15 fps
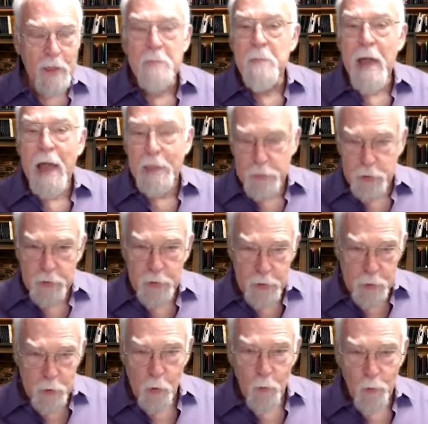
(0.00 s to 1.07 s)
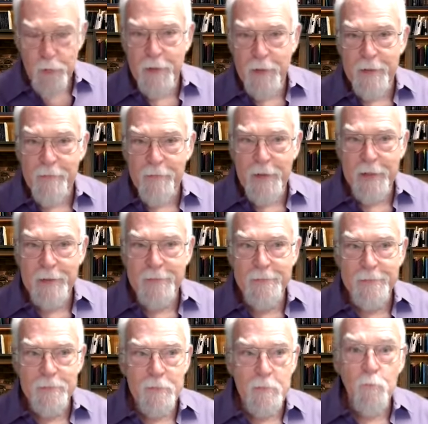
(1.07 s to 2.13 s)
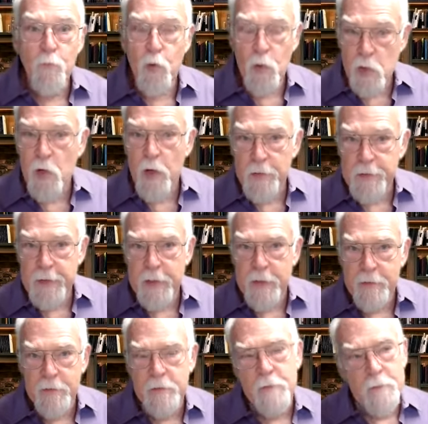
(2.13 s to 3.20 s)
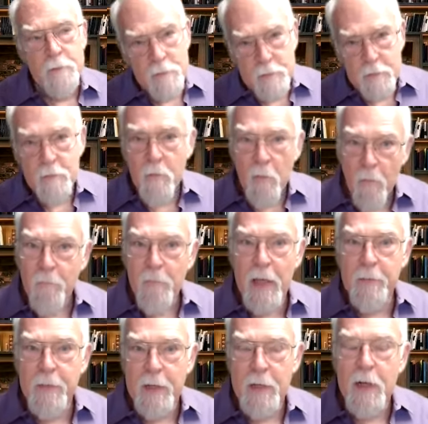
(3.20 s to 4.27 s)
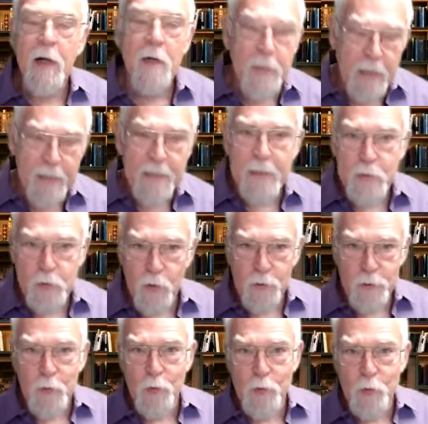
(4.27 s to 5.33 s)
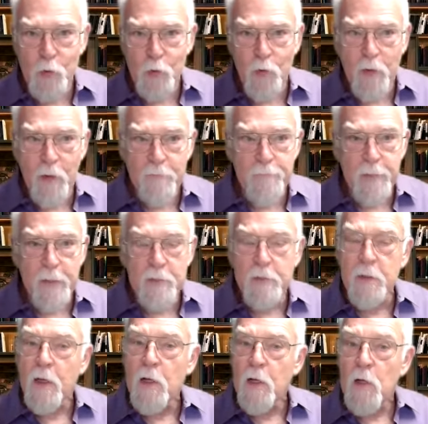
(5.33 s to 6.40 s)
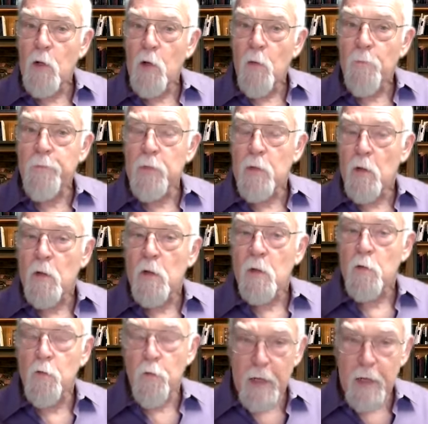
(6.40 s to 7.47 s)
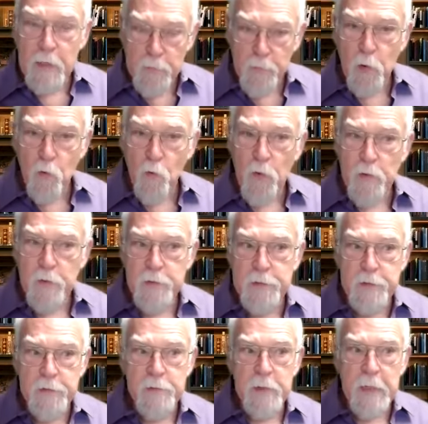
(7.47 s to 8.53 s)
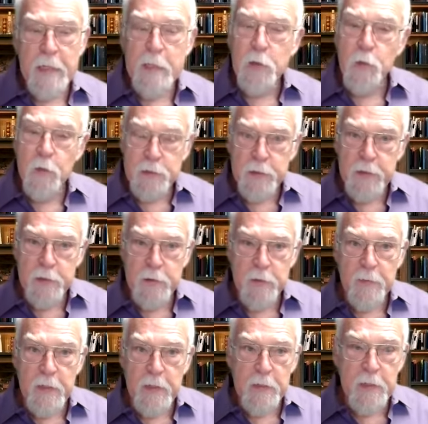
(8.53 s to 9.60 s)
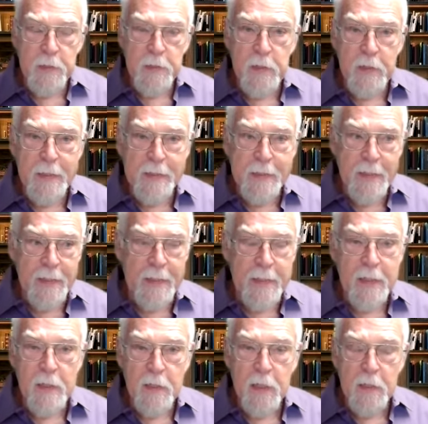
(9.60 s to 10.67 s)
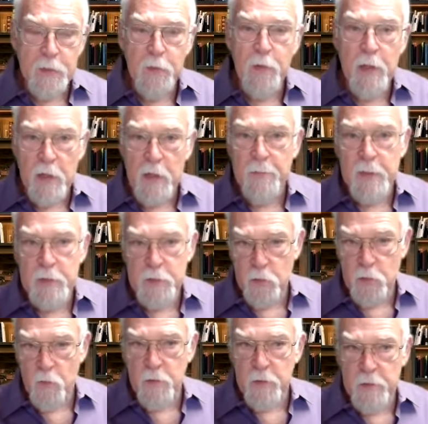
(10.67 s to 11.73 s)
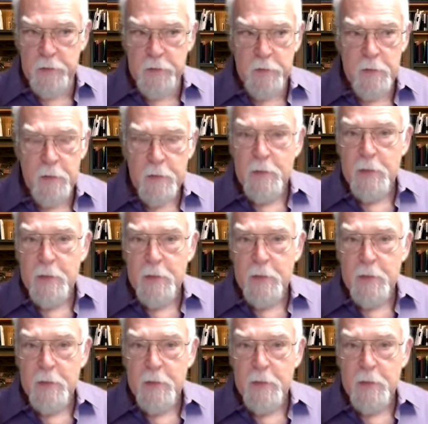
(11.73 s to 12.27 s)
imagined this whole thing, right? Put it all together. Maybe, okay, that's also a story, but trying to put words into a system that doesn't contain logical elements or words